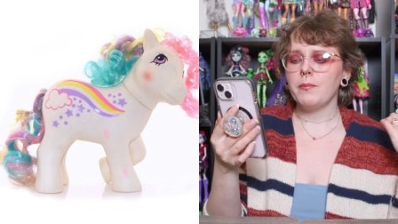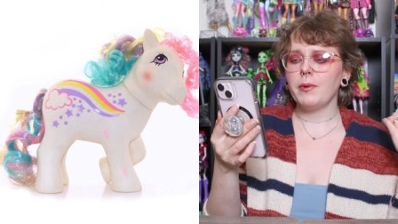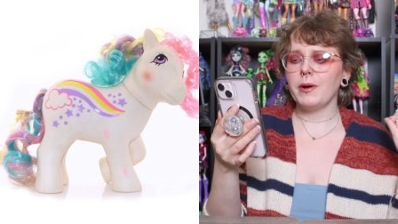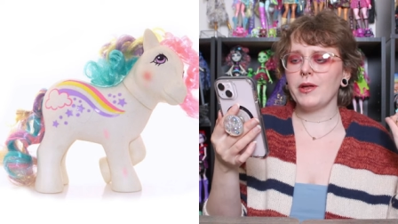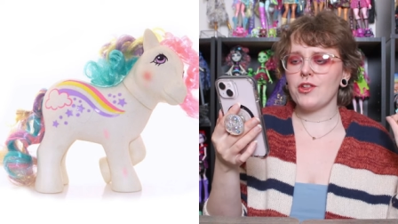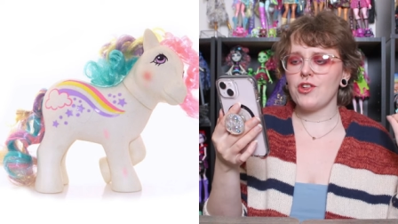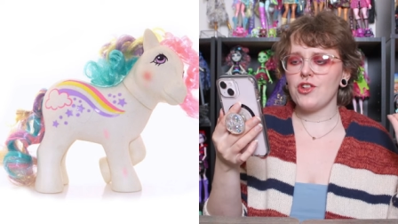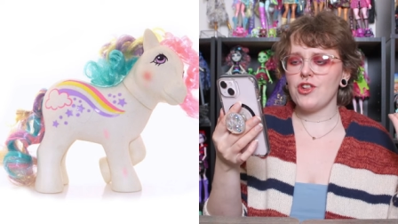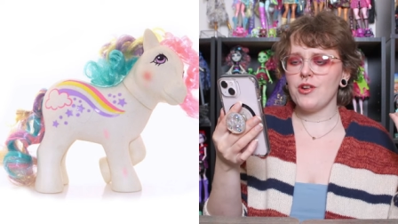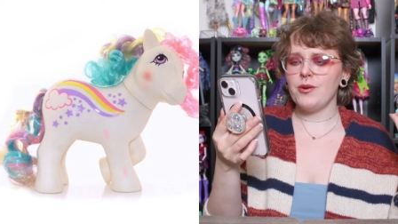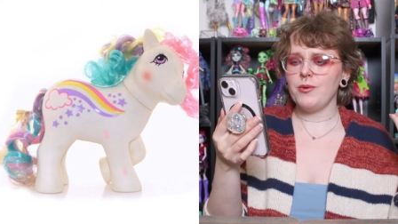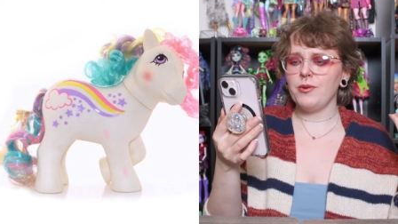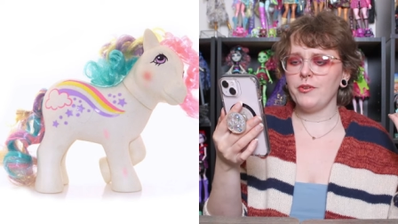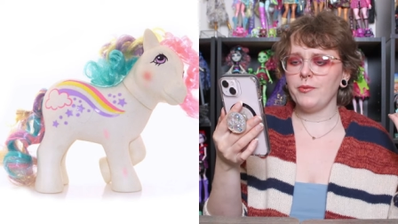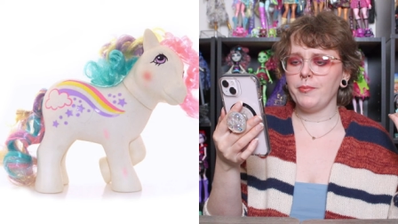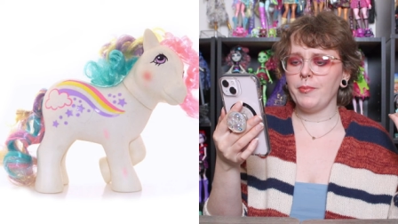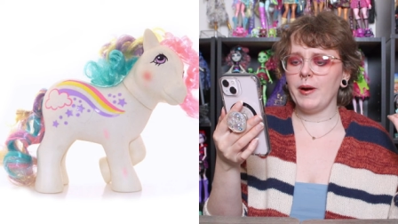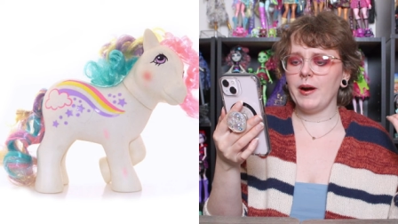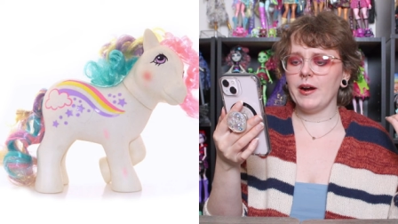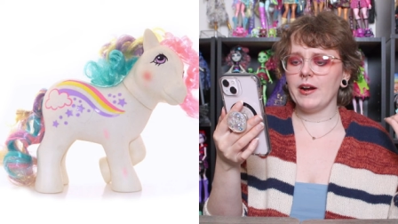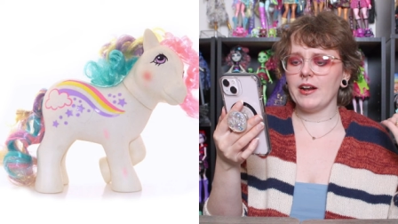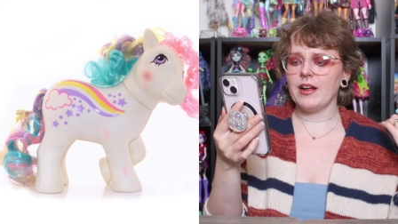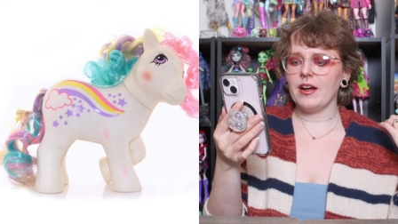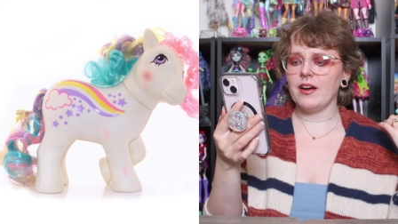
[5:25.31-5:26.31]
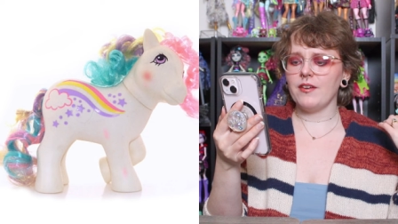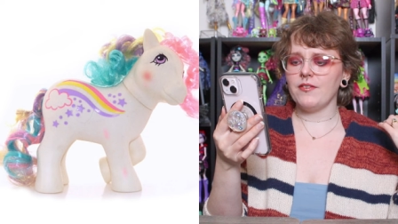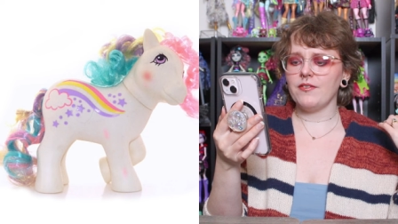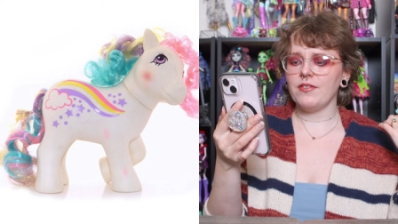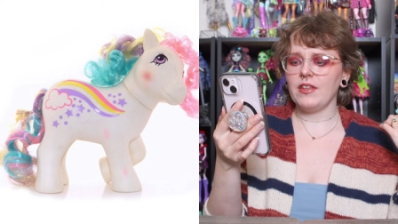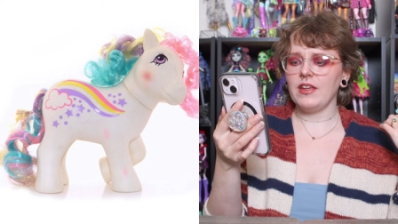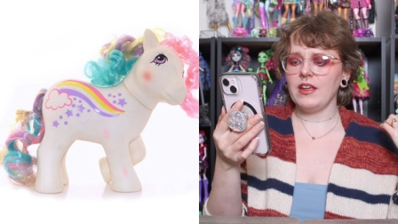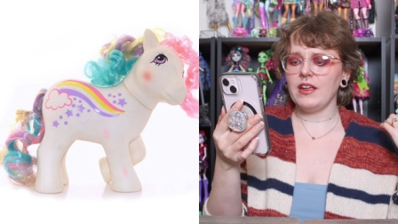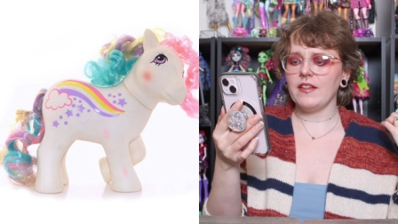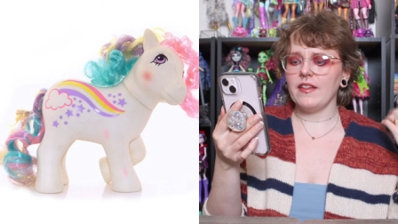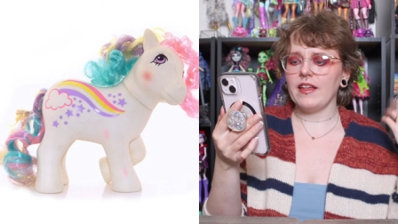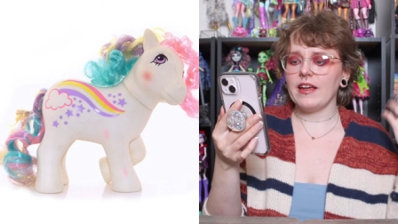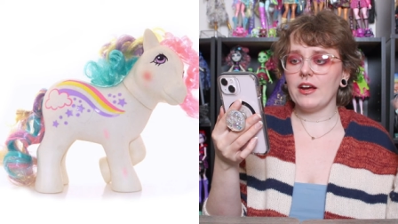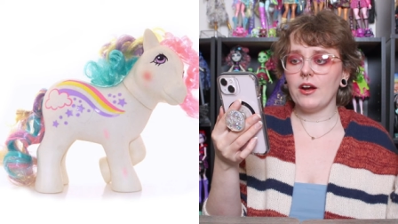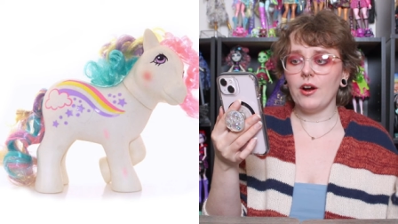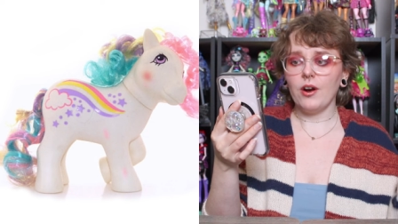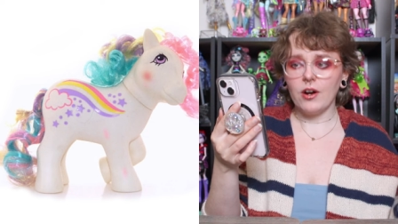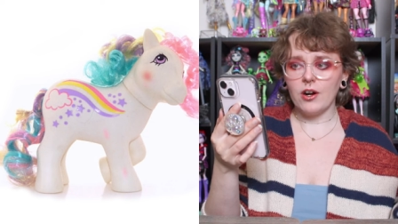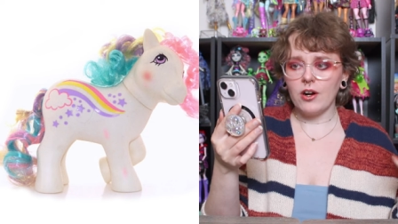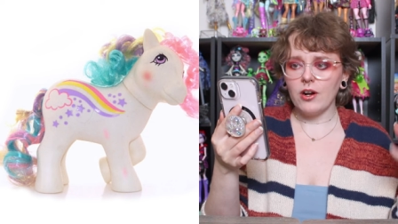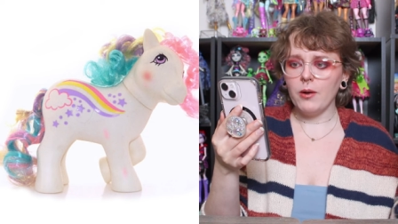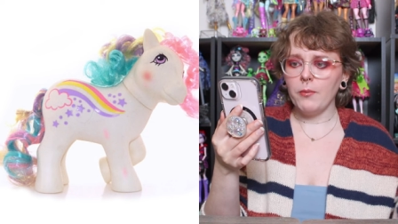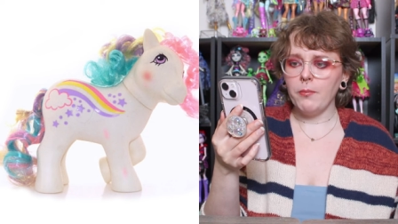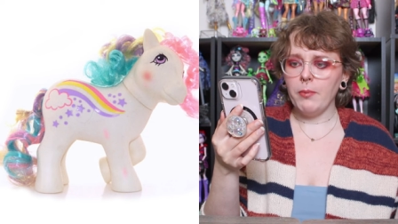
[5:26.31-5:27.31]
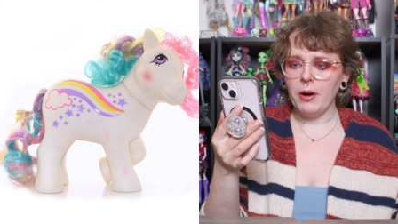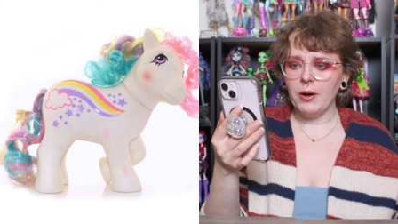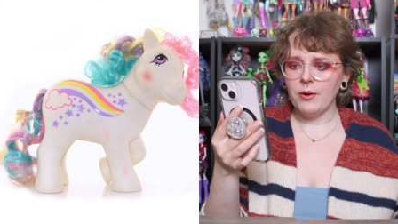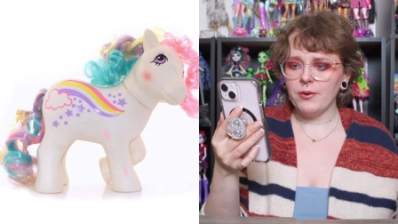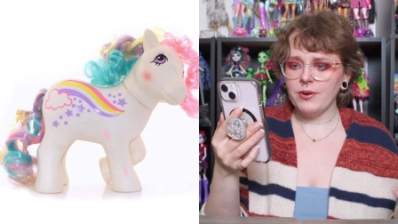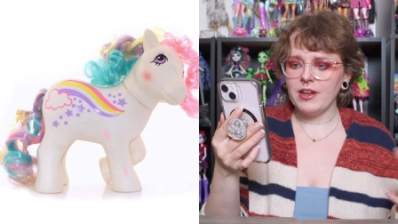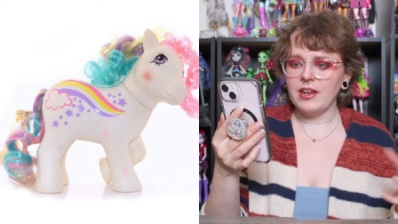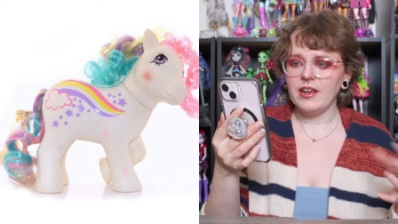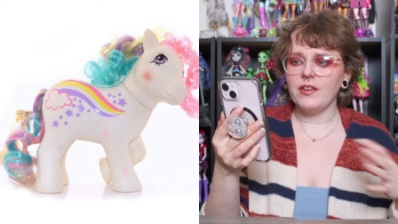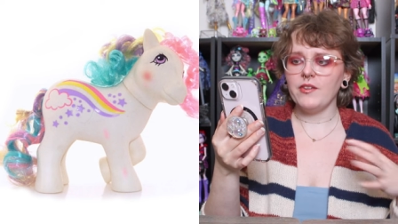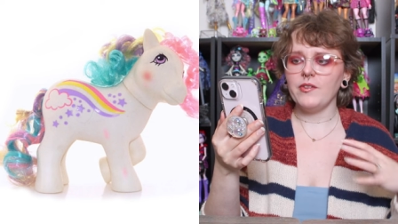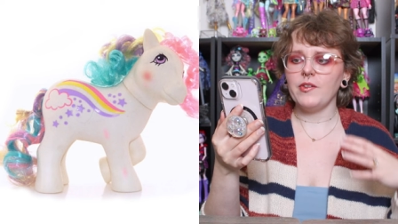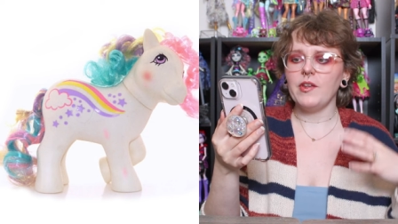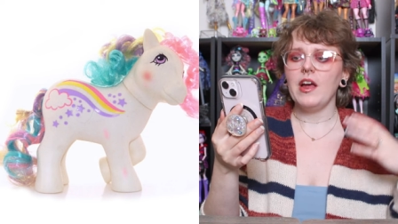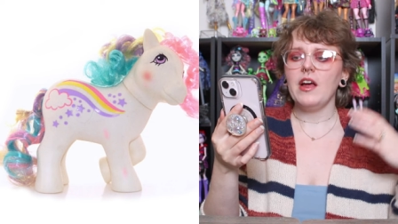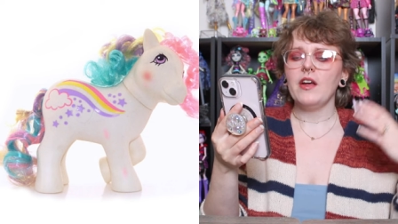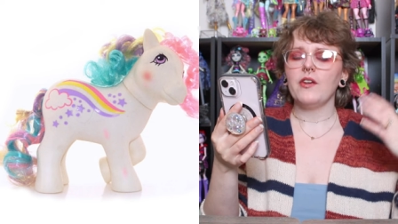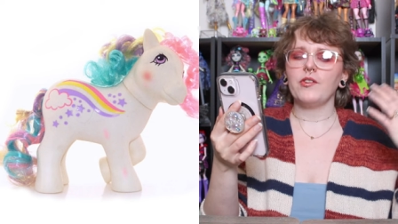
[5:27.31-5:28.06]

but she was part of the like curl ponies,